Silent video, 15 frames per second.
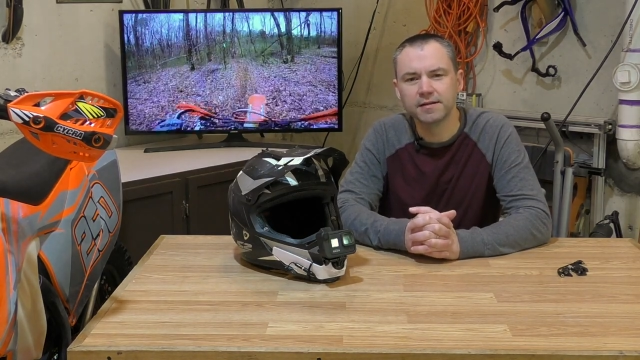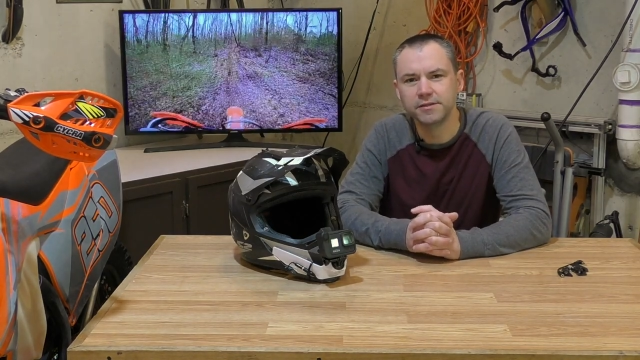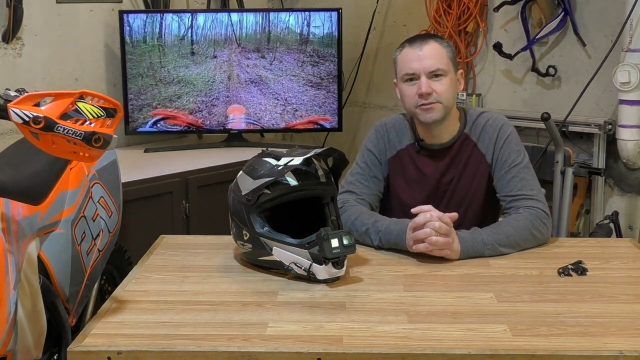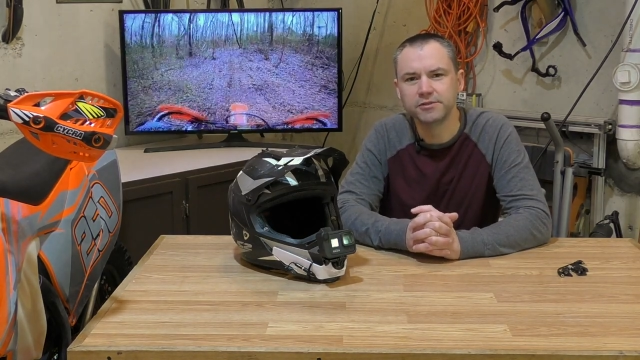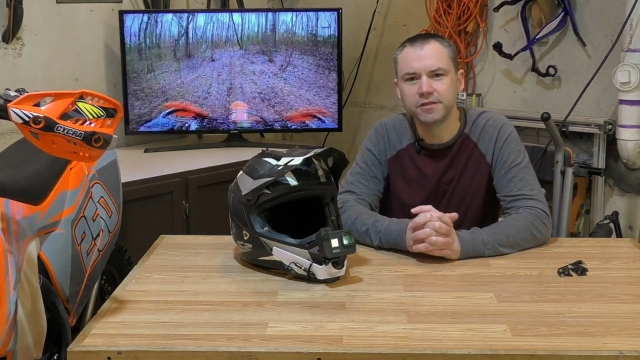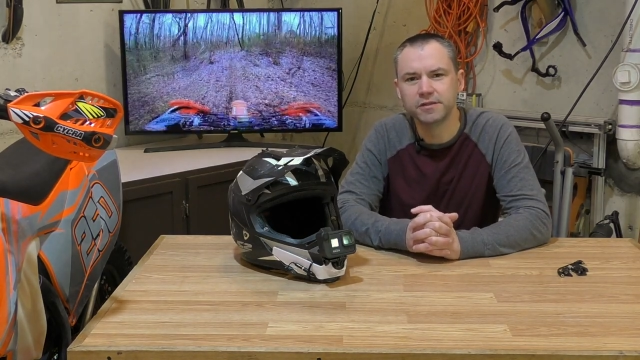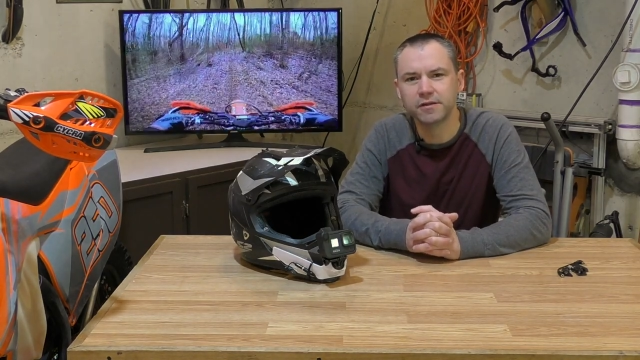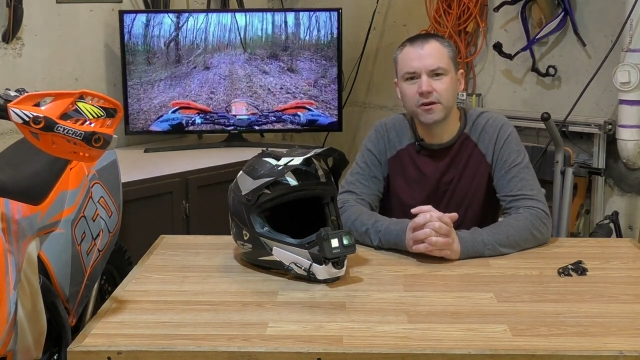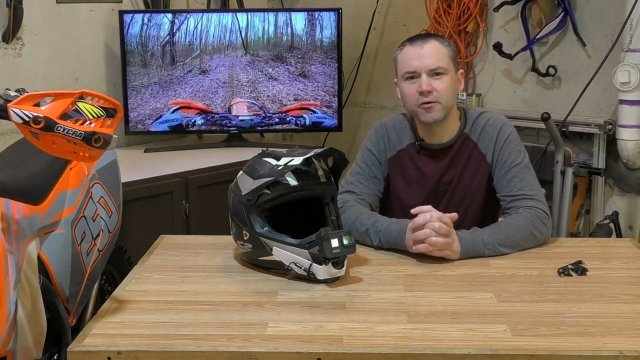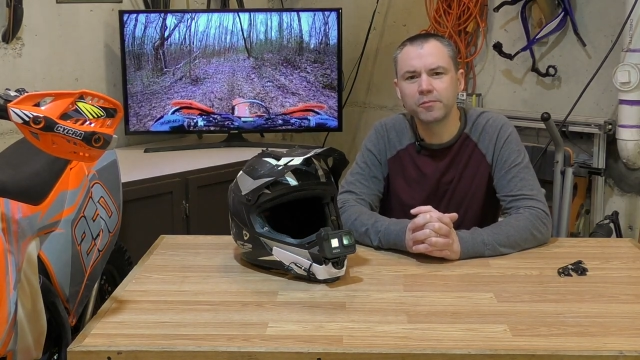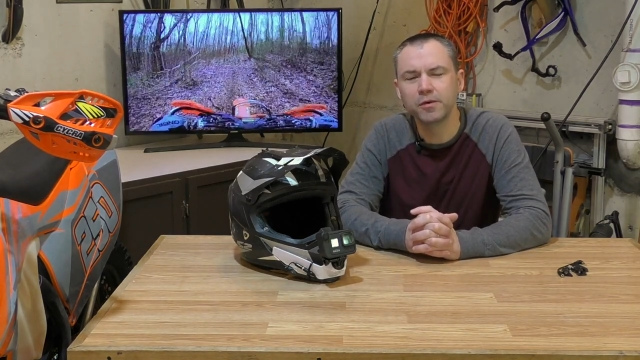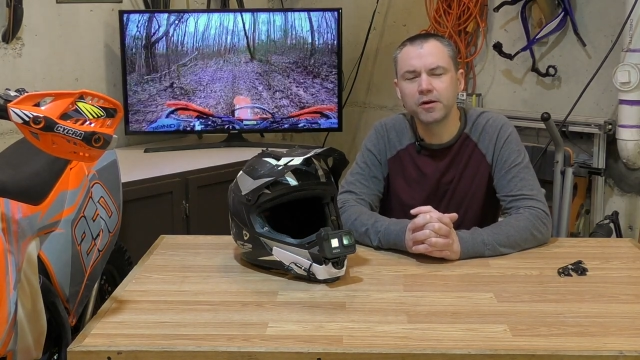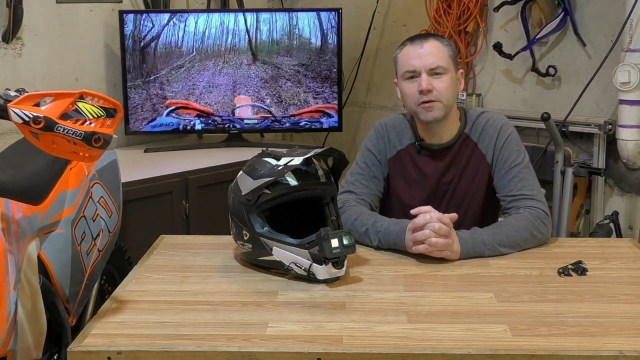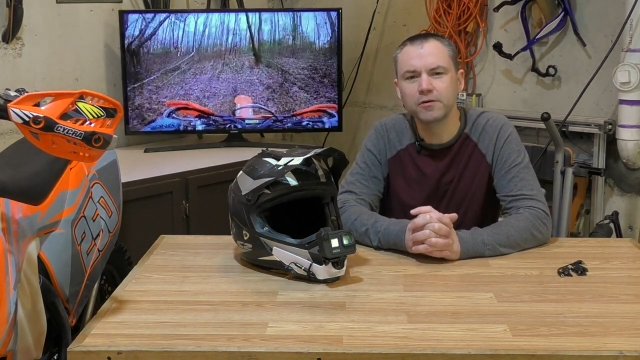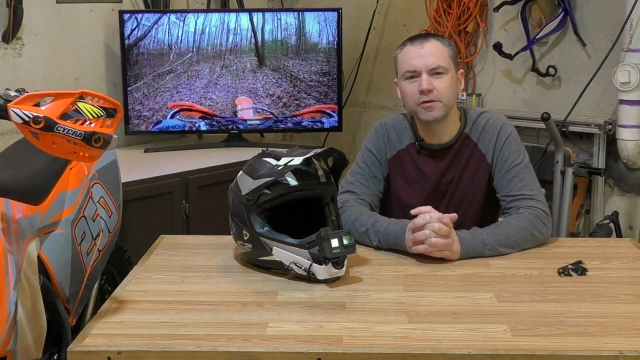using the
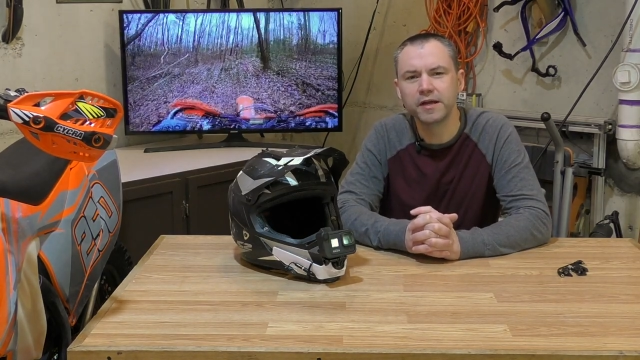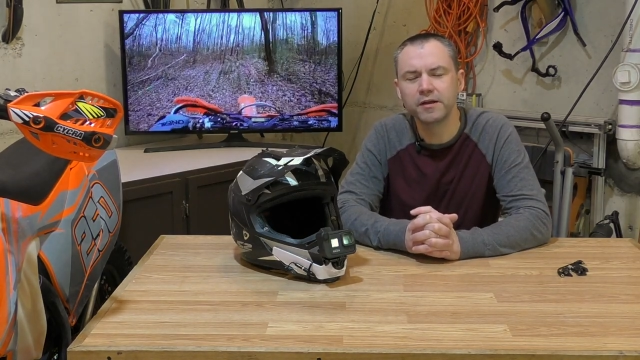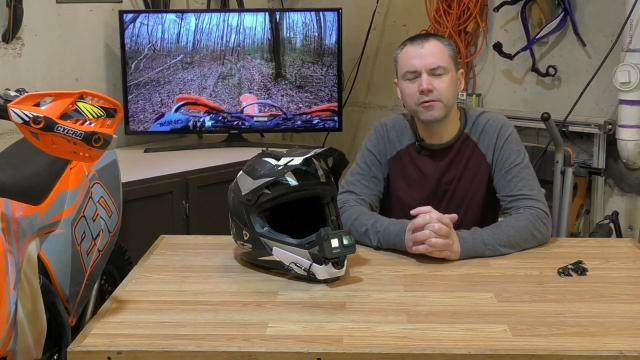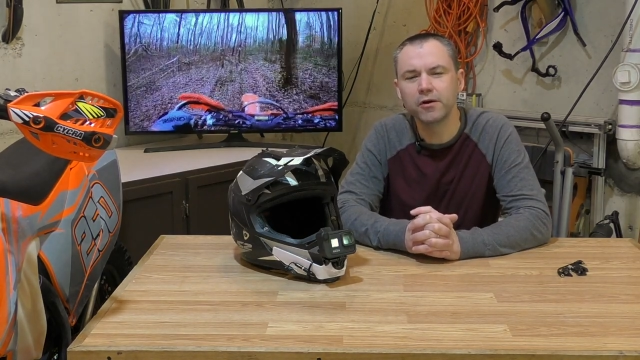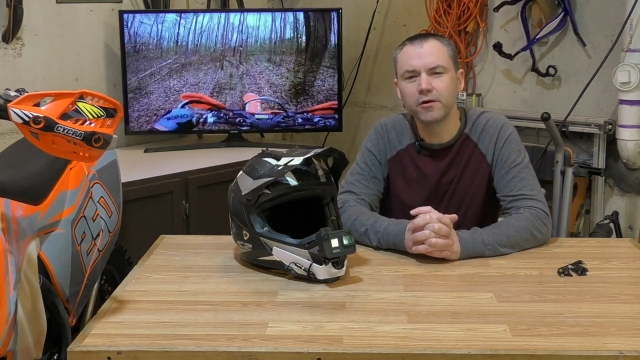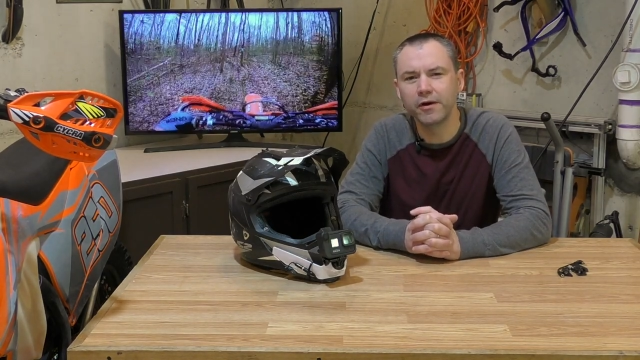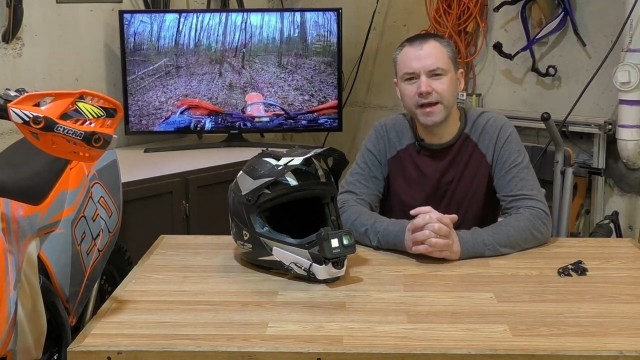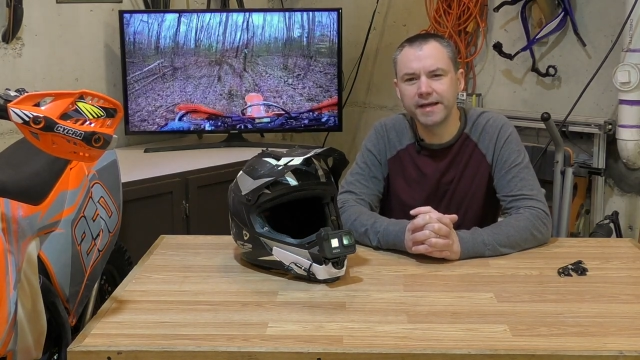GoPro Hero